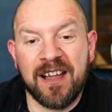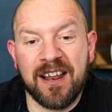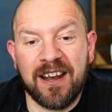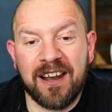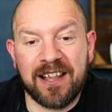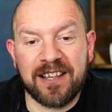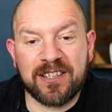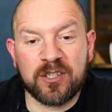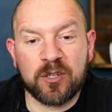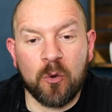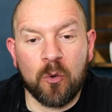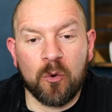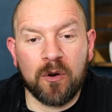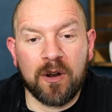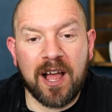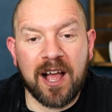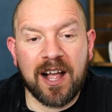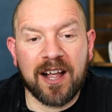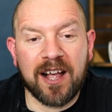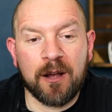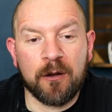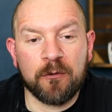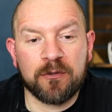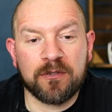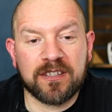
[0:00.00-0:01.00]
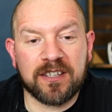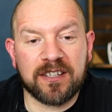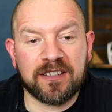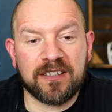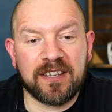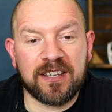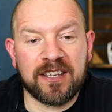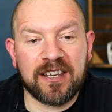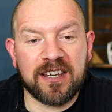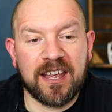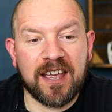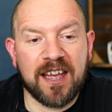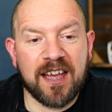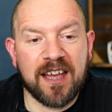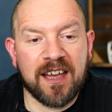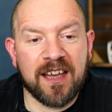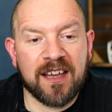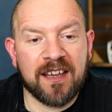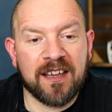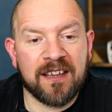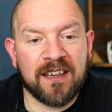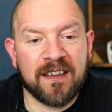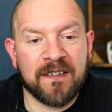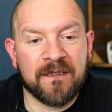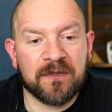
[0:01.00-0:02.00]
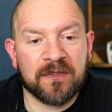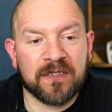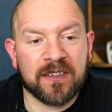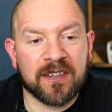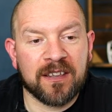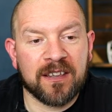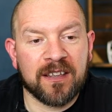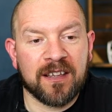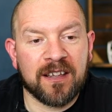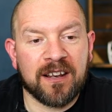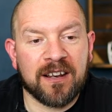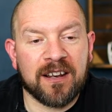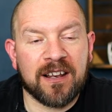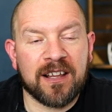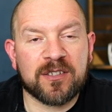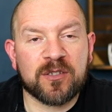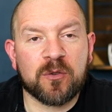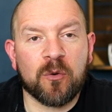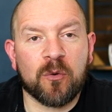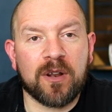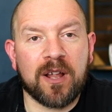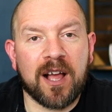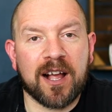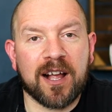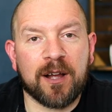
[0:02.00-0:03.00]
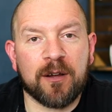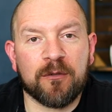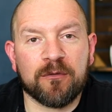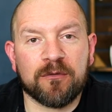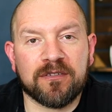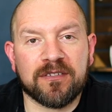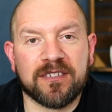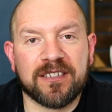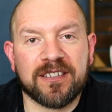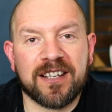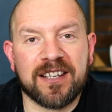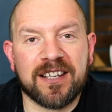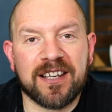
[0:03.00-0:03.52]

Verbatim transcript: Let's go and hang out in the. Uh, let's go and hang out and